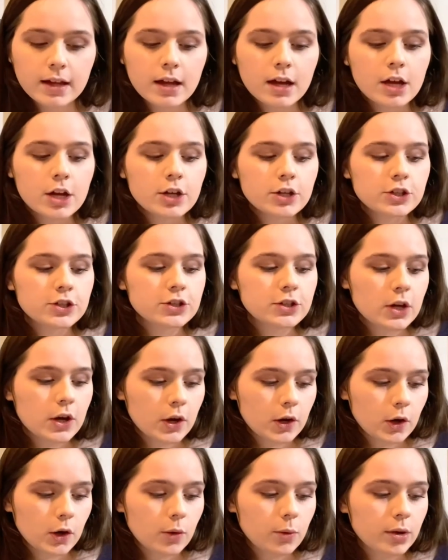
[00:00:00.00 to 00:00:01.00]

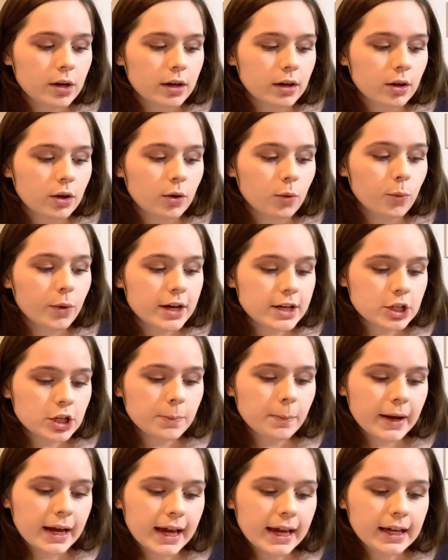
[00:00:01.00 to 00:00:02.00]
So when you're
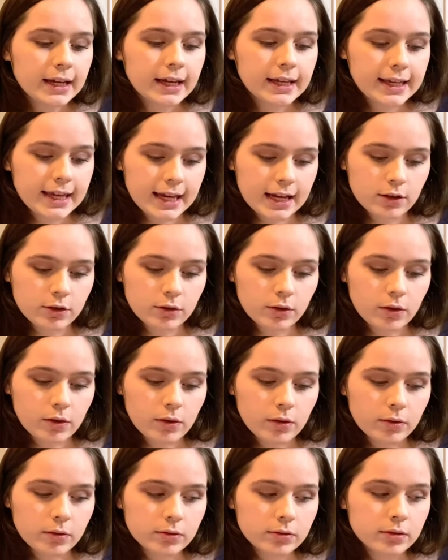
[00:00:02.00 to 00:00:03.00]
buying a
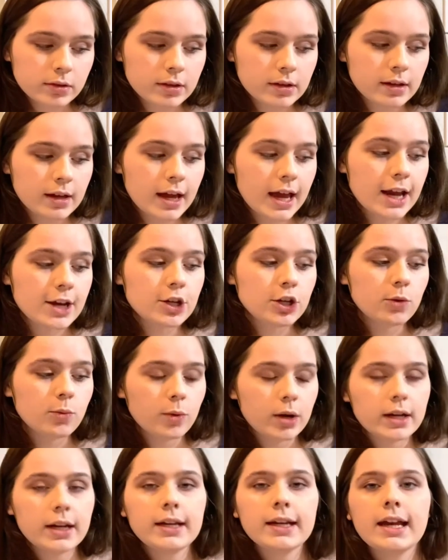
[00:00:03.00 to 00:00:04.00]
candle and you
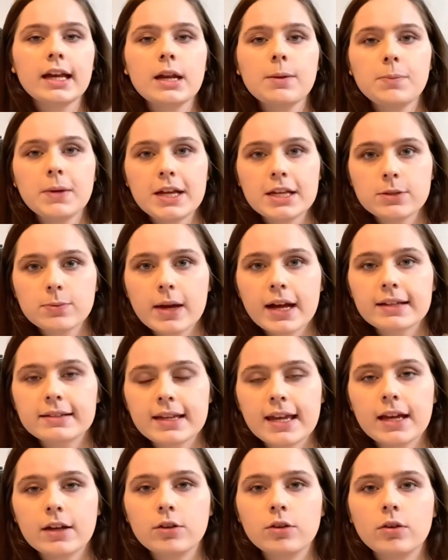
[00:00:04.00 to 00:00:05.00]
want to get a beeswax
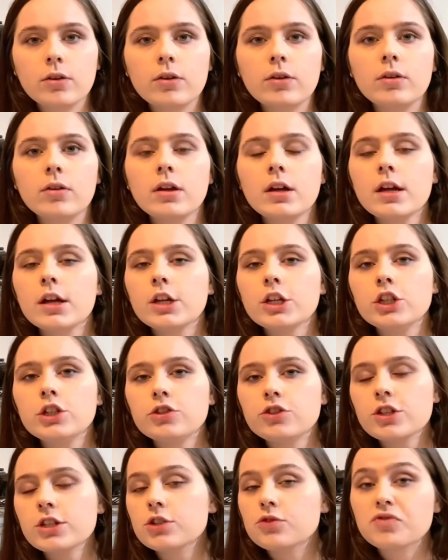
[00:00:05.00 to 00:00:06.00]
candle,
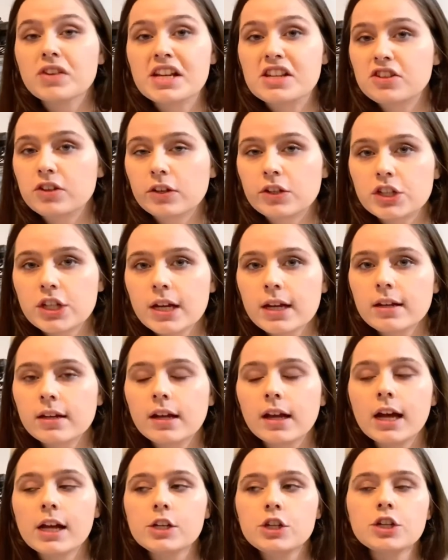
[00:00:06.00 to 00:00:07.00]
just research it
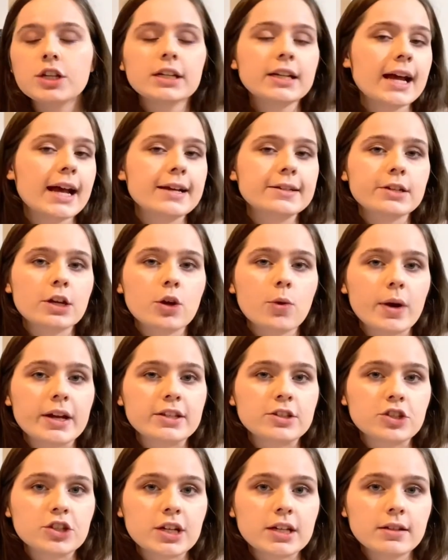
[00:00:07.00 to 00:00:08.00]
and you can ask a
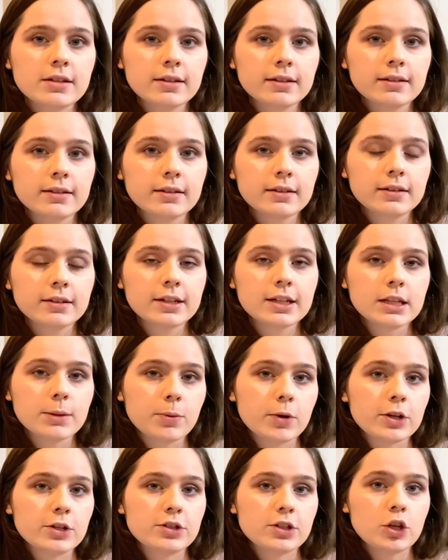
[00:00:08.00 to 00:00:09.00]
question to the
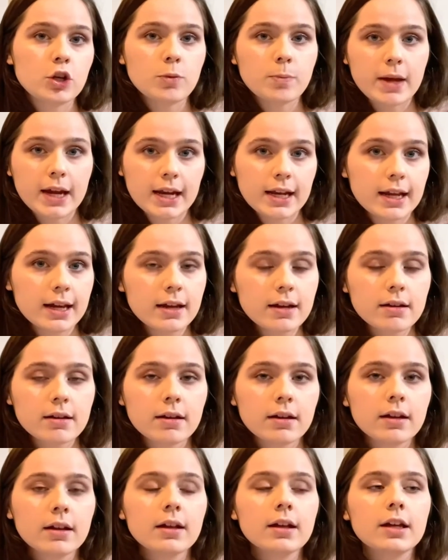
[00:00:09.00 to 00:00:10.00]
person who made it.
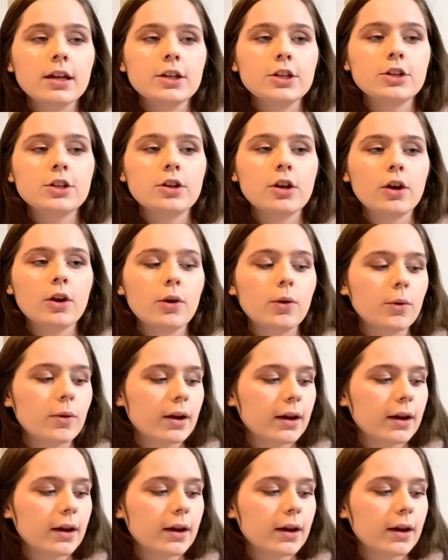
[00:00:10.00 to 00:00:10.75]
You know,